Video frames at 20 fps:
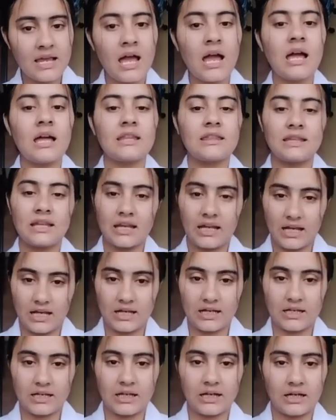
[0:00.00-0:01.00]
the
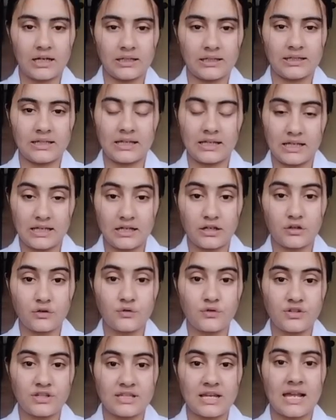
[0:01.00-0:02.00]

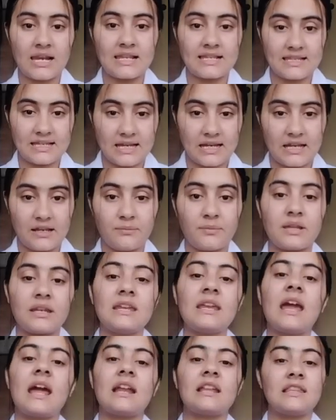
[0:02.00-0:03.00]
intercostalis
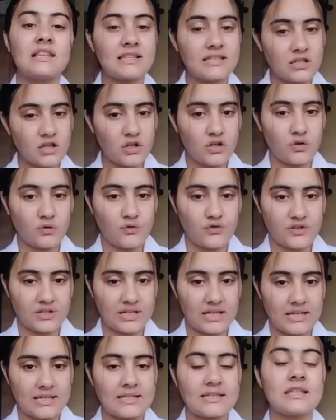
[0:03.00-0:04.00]
intimani, and the
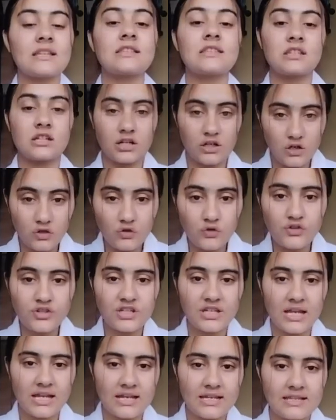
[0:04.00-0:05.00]
sternocostalis. The
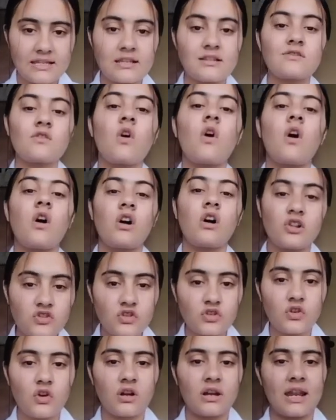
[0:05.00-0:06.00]
sternocostalis is also
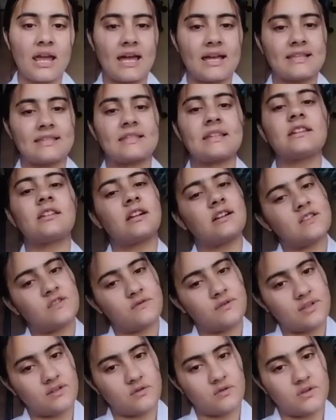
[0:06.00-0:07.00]
known as the
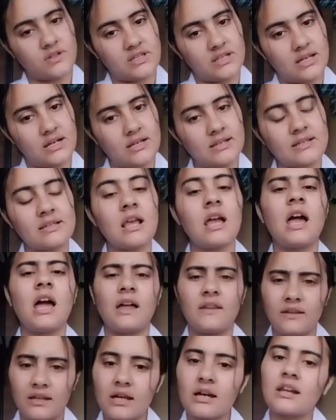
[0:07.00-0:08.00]
transverse costalis.
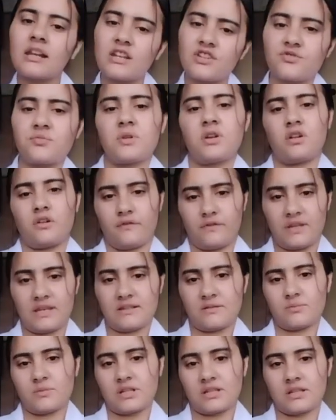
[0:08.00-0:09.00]
The arrangement of
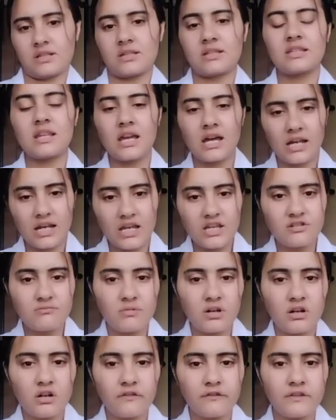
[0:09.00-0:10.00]
these muscles. The
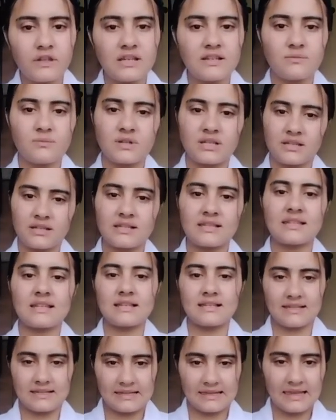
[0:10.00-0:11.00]
arrangement of these muscles
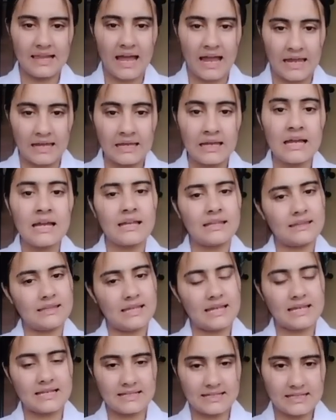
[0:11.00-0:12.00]
is like the
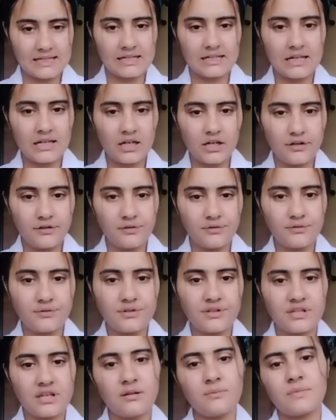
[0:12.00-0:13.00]
external
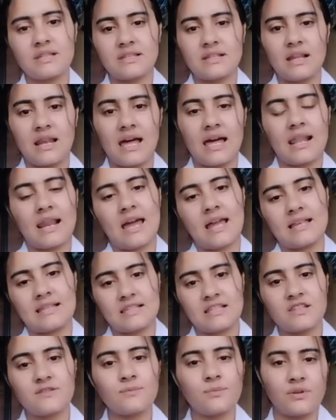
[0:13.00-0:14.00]
intercostal muscle
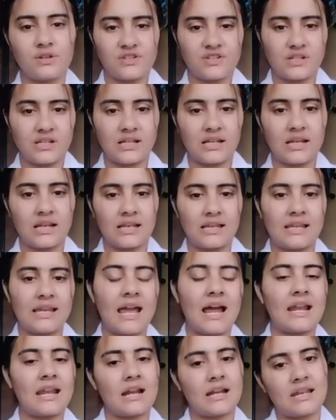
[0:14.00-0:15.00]
arises posteriorly
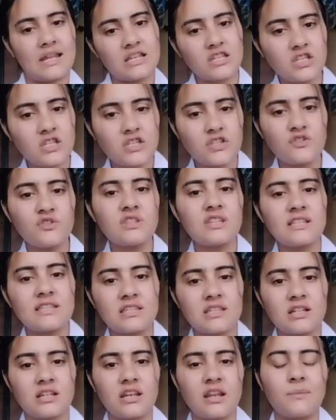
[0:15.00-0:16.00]
and attaches to the
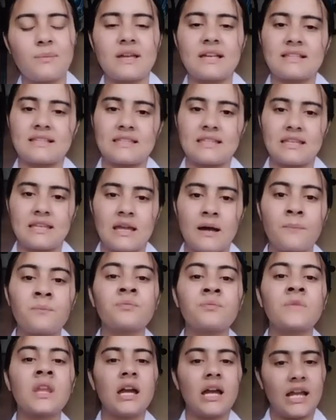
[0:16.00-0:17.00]
sternum as the
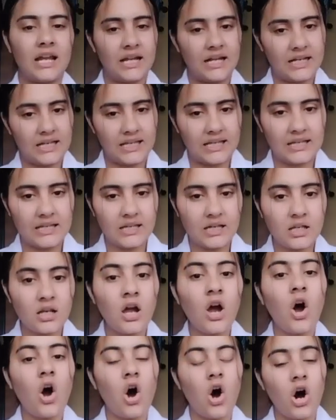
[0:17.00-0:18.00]
interior
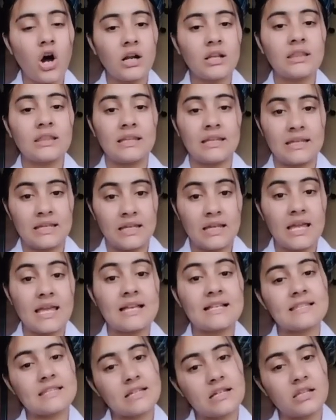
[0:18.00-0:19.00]
or the
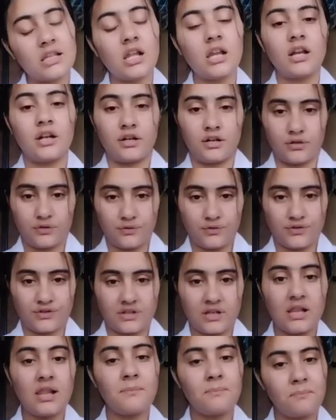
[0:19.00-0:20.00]
external
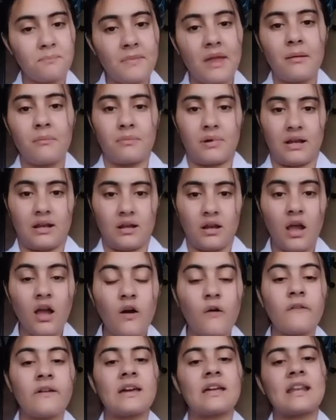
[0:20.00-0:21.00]
intercostal membrane,
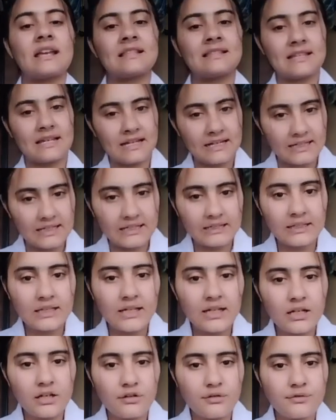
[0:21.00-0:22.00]
whereas internal
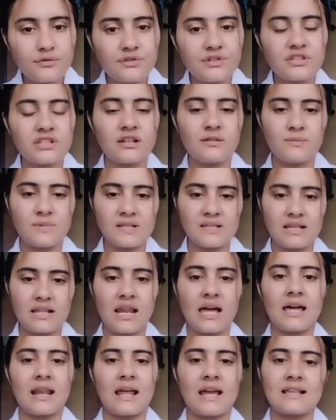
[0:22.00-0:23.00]
intercostal muscle
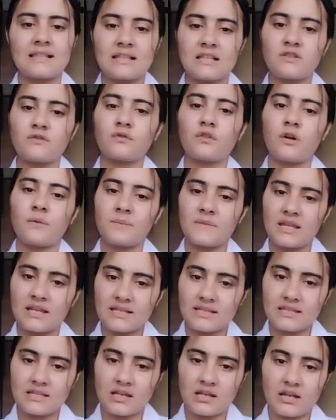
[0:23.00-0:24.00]
arises from the
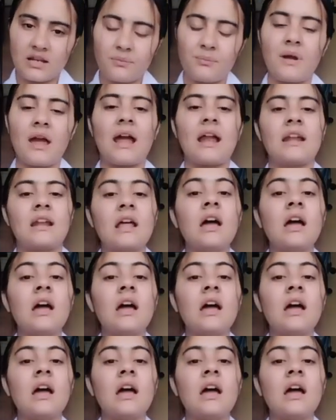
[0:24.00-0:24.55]
sternum and